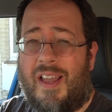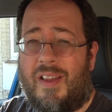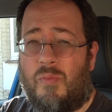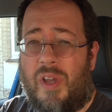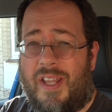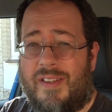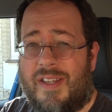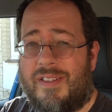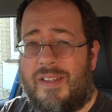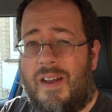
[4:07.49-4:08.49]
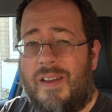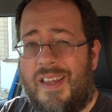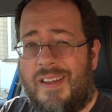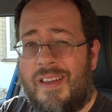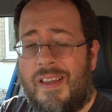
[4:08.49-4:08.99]
and wind and
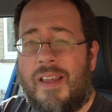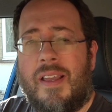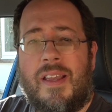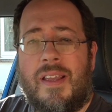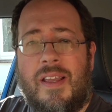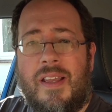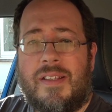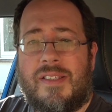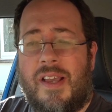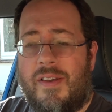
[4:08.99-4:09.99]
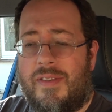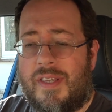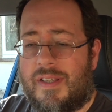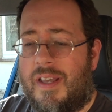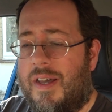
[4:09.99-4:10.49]
tide, and so
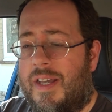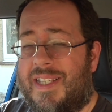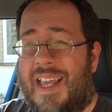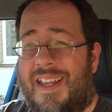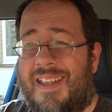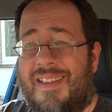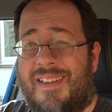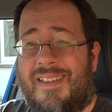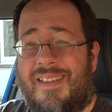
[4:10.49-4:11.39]
this car is getting